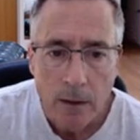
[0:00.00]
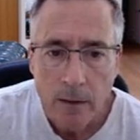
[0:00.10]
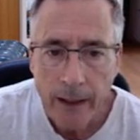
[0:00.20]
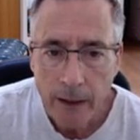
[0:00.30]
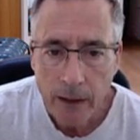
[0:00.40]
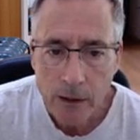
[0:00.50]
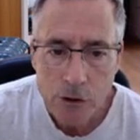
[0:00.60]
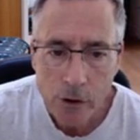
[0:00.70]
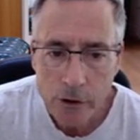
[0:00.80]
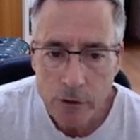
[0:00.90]
That in
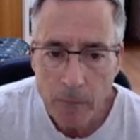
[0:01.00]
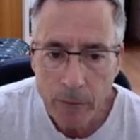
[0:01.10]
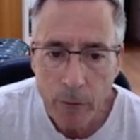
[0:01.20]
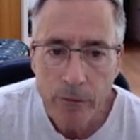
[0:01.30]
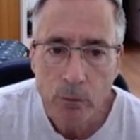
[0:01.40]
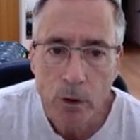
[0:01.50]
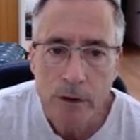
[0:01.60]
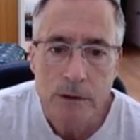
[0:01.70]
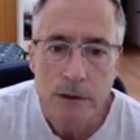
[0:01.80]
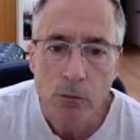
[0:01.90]
conjunction maybe with the rook
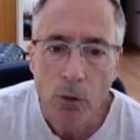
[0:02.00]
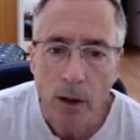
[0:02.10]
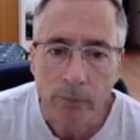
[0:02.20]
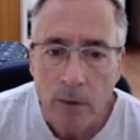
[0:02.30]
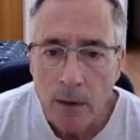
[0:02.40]
to c1.